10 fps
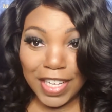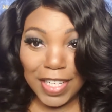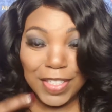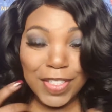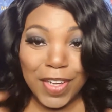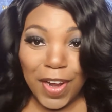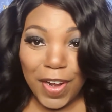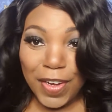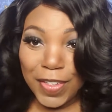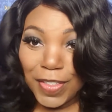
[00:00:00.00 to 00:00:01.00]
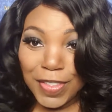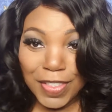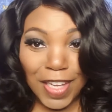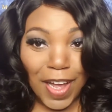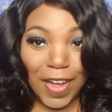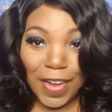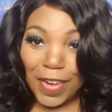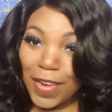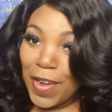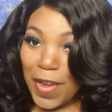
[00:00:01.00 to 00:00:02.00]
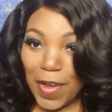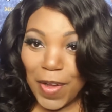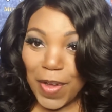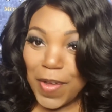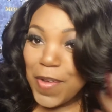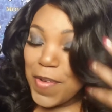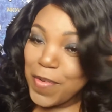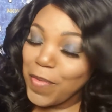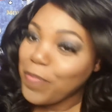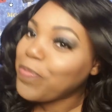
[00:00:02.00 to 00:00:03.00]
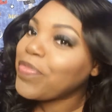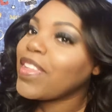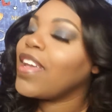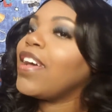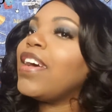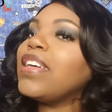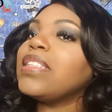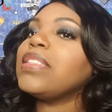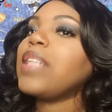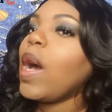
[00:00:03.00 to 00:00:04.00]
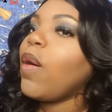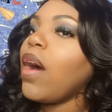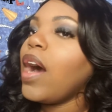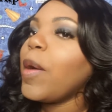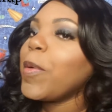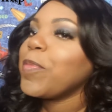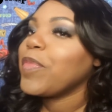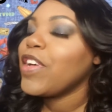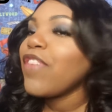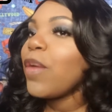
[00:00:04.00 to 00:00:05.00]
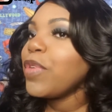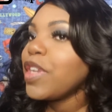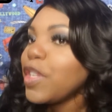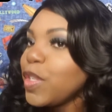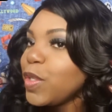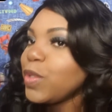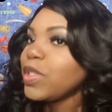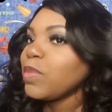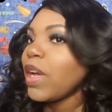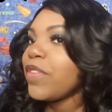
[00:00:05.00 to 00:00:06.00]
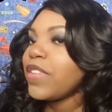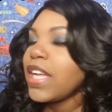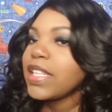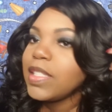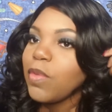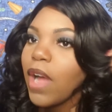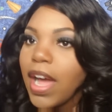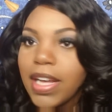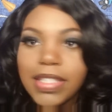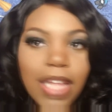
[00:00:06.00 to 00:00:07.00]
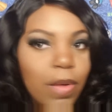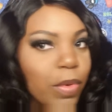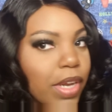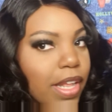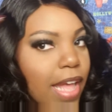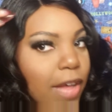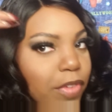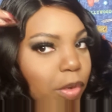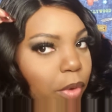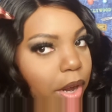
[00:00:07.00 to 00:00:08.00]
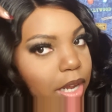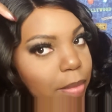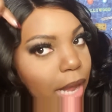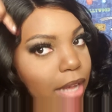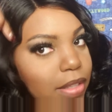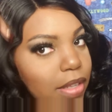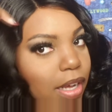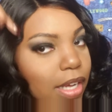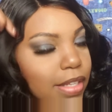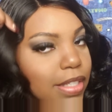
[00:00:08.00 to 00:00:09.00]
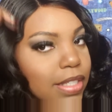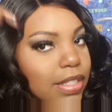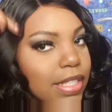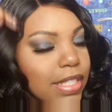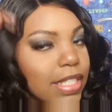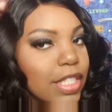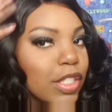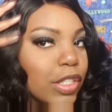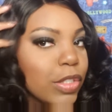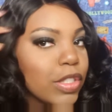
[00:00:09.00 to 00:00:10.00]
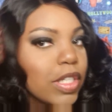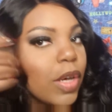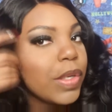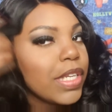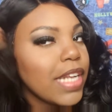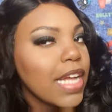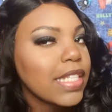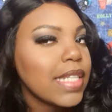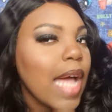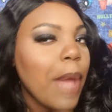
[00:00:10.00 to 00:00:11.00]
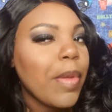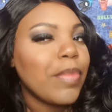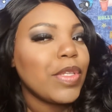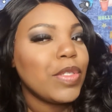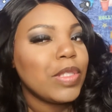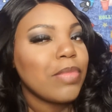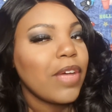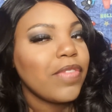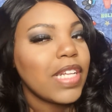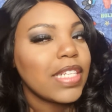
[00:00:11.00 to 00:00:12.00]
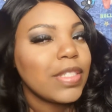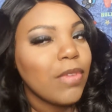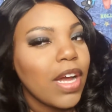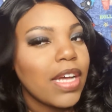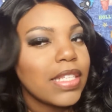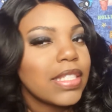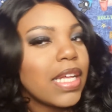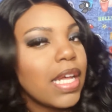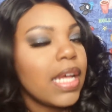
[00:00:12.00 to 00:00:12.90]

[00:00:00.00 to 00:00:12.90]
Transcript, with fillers: These girls, y'all. Ooh. So um, if I would have used my flexi rods, I wouldn't have to worry about uh, the indenture. So the next time I'm gonna use my flexi rods.